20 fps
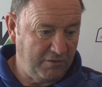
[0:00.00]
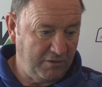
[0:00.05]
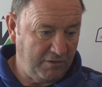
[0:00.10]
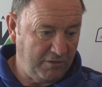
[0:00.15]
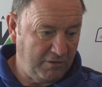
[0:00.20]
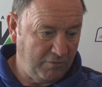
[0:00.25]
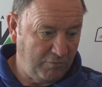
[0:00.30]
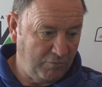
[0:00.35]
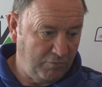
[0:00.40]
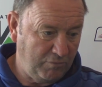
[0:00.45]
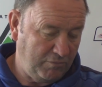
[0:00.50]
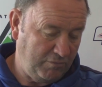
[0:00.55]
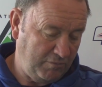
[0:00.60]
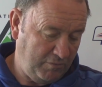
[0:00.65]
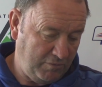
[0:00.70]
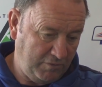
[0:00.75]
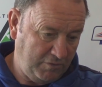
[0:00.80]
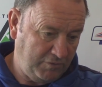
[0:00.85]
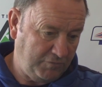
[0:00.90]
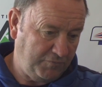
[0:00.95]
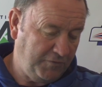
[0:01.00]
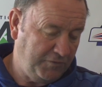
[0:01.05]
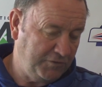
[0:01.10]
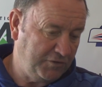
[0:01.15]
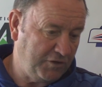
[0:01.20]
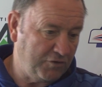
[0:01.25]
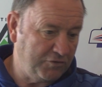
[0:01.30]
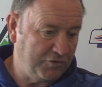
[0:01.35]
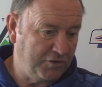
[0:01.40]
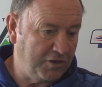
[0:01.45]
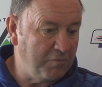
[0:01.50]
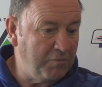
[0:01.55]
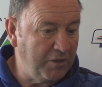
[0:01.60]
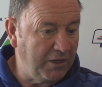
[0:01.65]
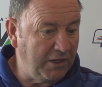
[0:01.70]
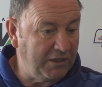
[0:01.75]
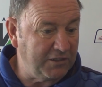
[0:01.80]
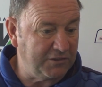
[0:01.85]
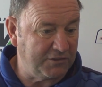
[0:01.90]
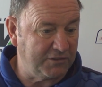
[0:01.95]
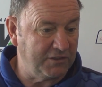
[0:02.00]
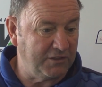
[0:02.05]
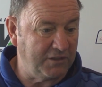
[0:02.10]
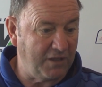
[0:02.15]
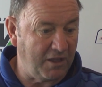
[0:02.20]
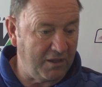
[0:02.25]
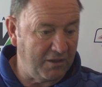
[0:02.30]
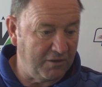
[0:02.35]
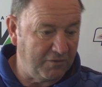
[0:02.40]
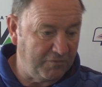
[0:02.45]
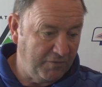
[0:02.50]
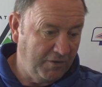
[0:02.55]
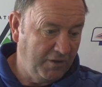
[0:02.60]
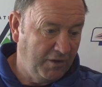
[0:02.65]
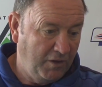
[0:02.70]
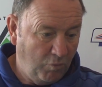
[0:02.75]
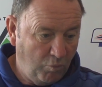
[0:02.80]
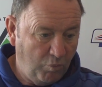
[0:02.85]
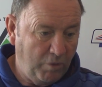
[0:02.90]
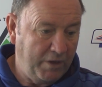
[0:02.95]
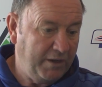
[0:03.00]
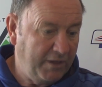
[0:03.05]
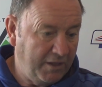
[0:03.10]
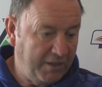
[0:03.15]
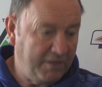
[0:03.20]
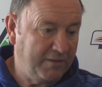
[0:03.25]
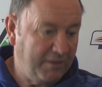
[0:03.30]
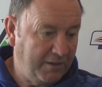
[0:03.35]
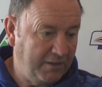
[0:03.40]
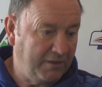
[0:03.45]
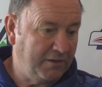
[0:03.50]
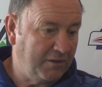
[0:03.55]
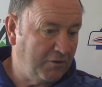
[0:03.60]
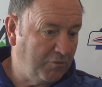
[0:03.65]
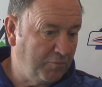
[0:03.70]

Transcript: The physios are giving me a list today of when they think